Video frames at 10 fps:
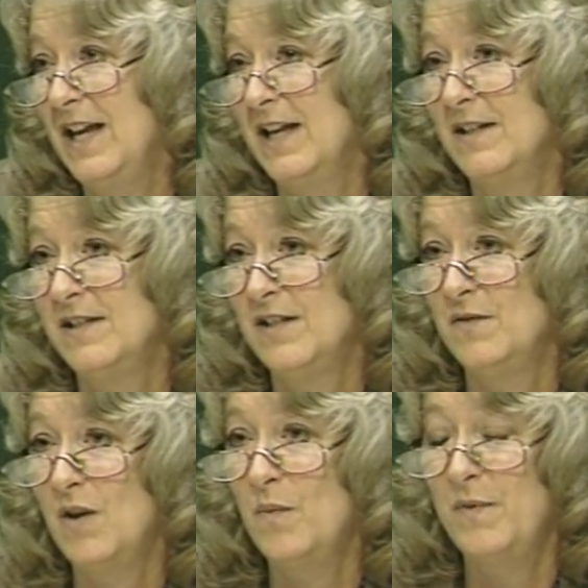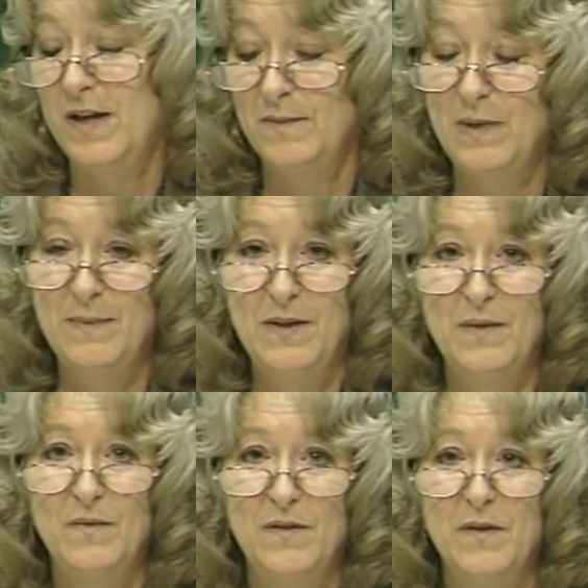and to hope that maybe
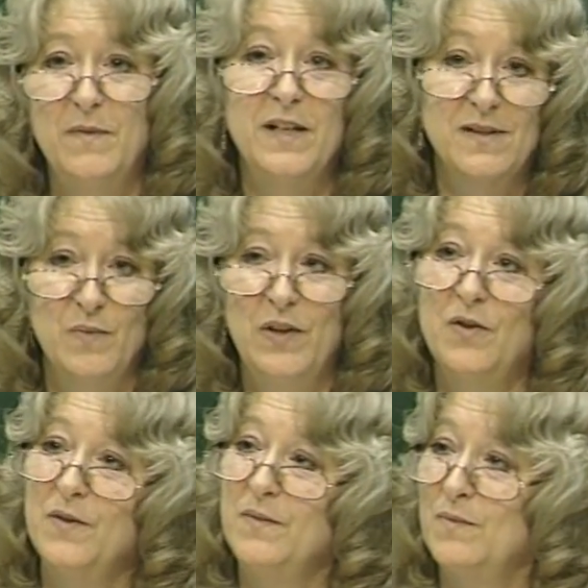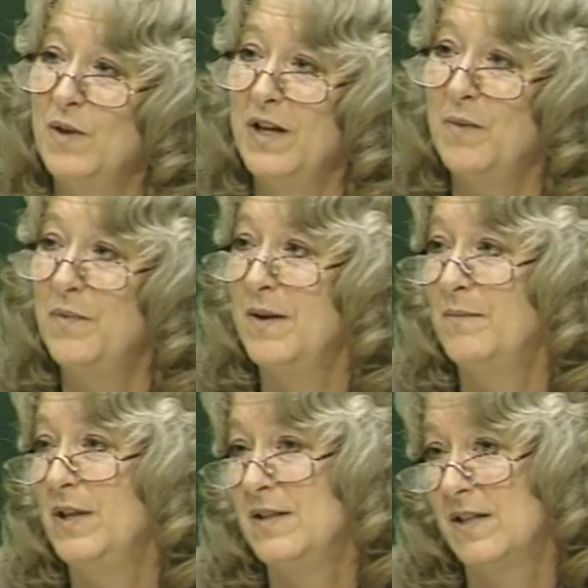the things we learn will help
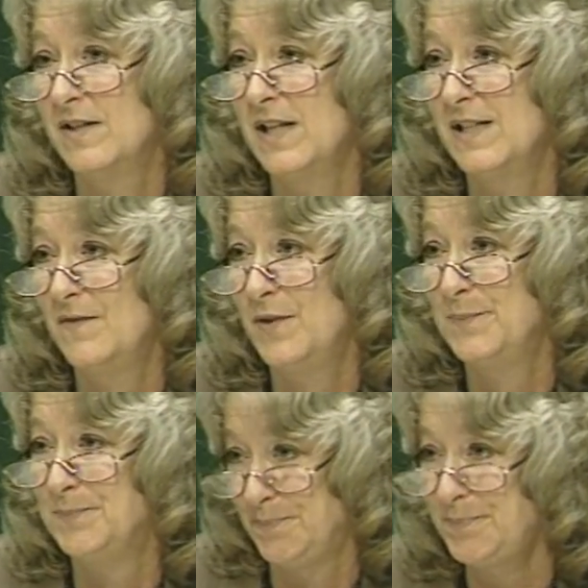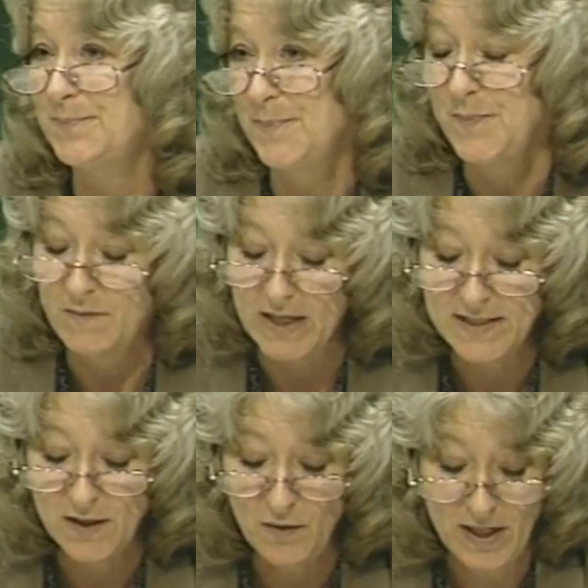them be successful.
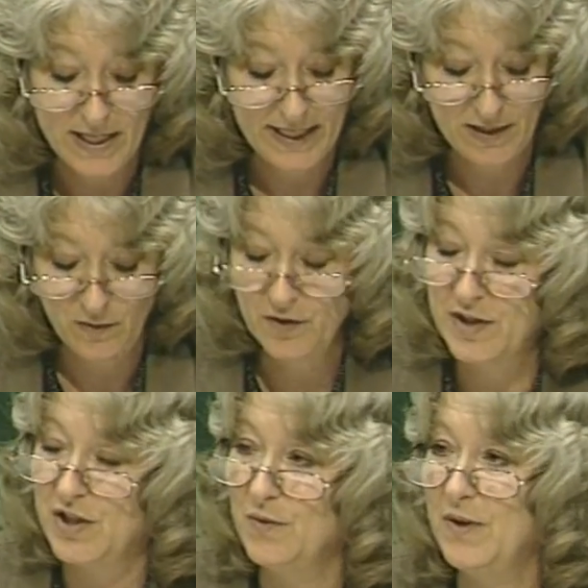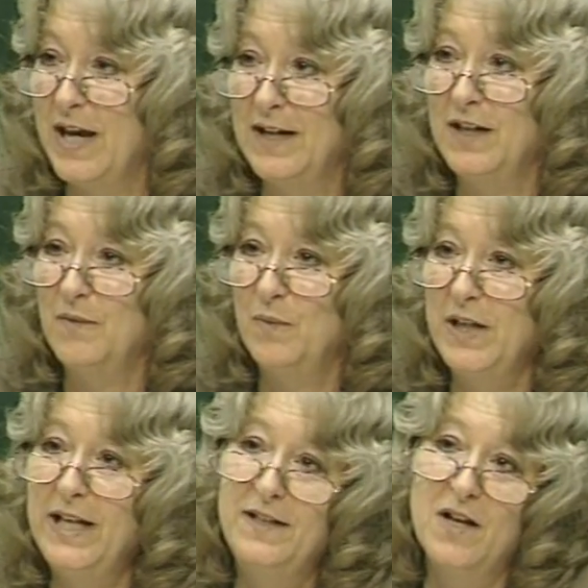So in order to do that, we
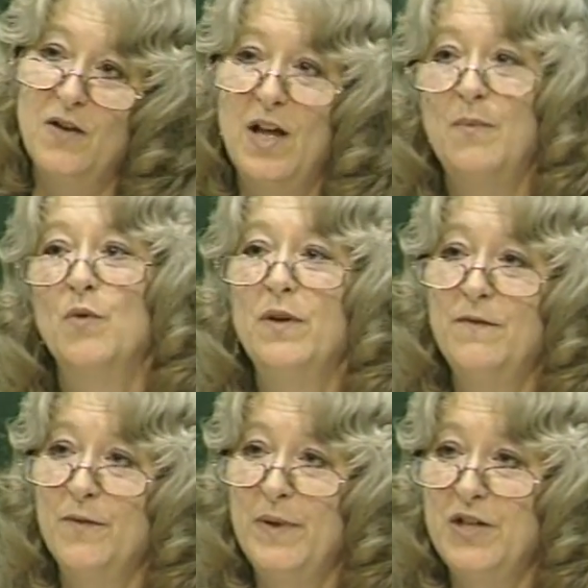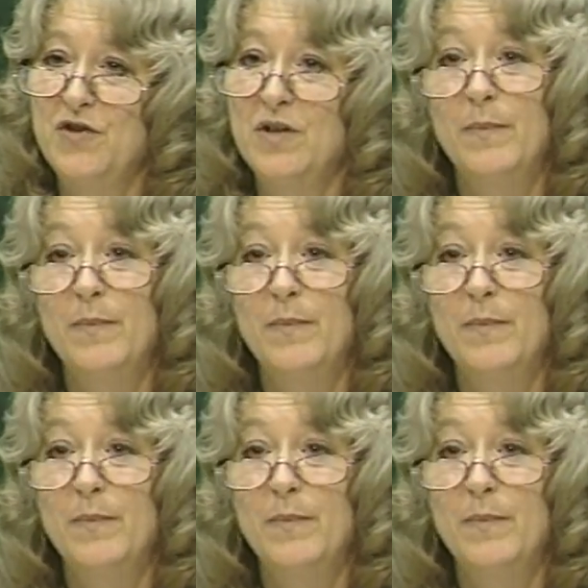need a lot more information